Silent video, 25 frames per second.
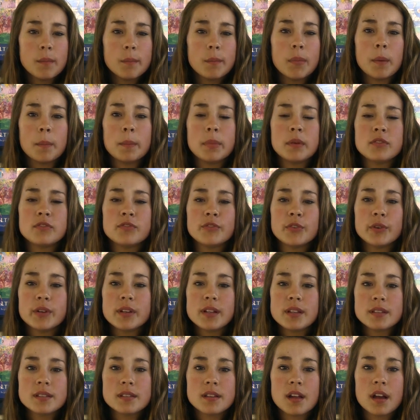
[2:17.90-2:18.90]
But
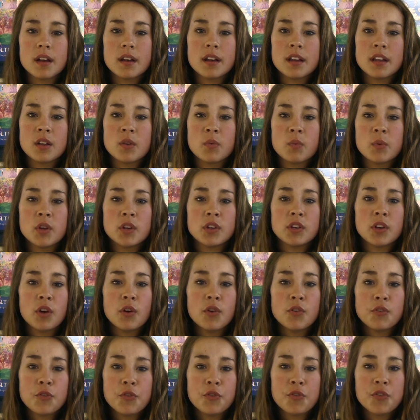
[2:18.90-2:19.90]
before starting, we
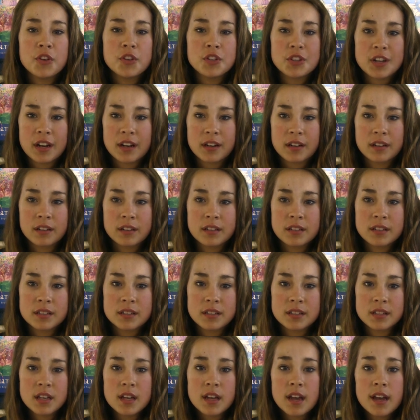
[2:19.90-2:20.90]
go through the
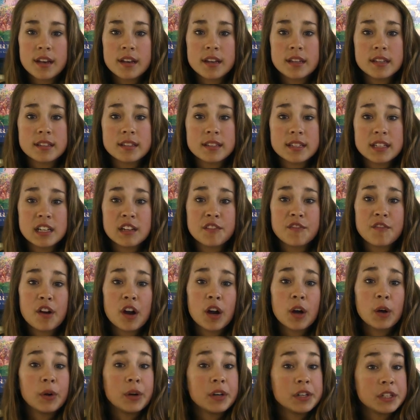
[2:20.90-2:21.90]
checklist to see if
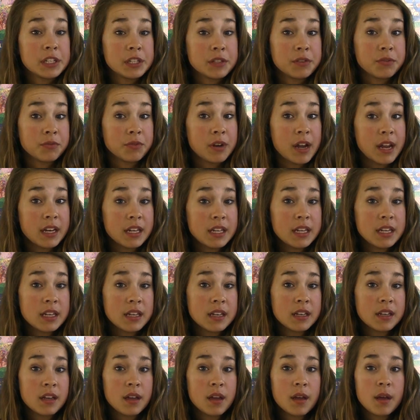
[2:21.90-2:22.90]
our horse is
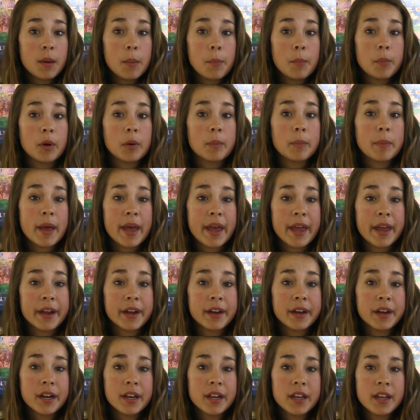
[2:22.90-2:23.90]
ready,
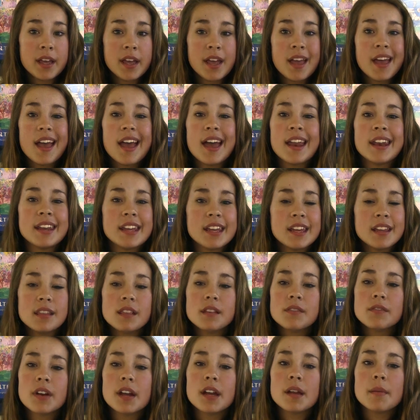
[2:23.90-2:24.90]
prepared, and in
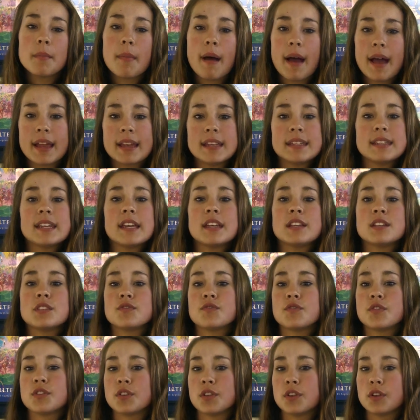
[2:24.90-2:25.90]
the right mindsets
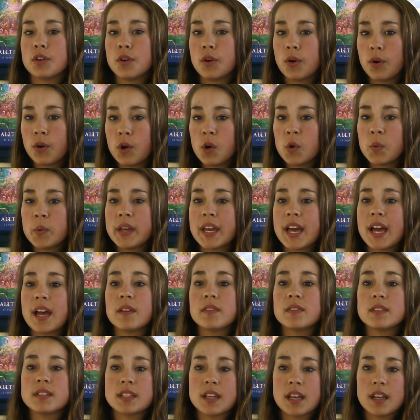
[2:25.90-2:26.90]
for the goal we
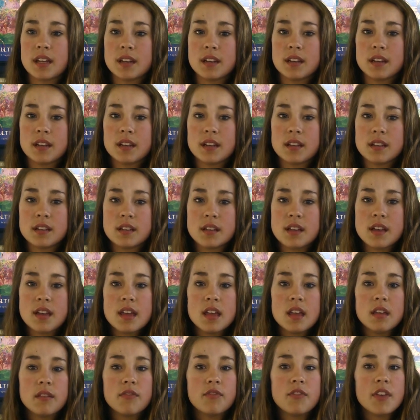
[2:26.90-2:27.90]
have set.
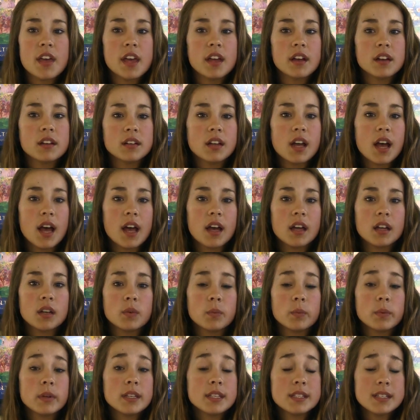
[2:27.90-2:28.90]
If they are not,
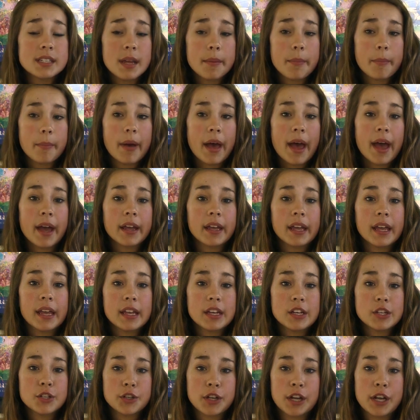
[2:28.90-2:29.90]
we step back
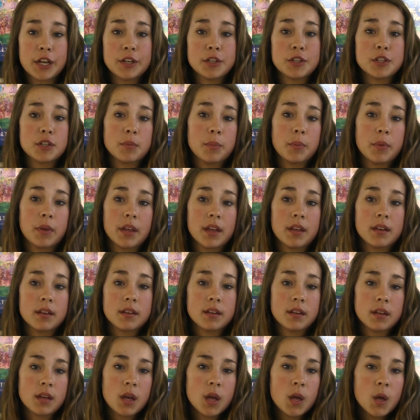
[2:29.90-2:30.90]
and change the plan.
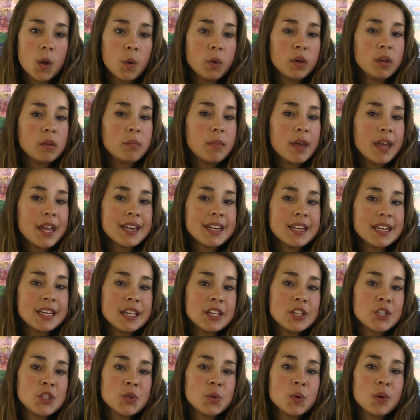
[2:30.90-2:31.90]
We may
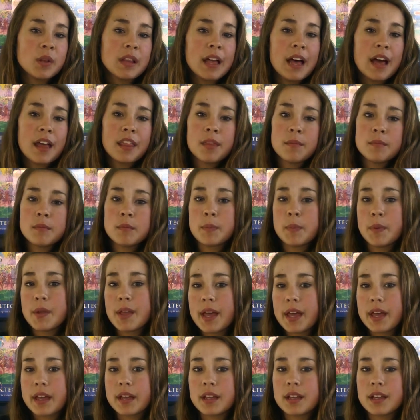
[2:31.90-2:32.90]
need to allow them to
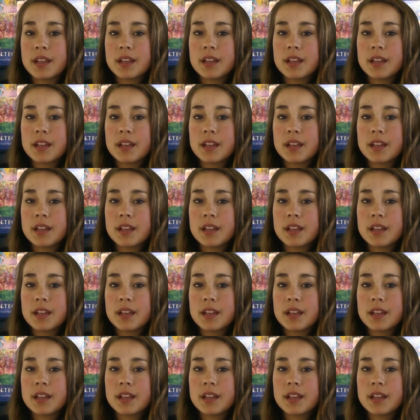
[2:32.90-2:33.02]
play.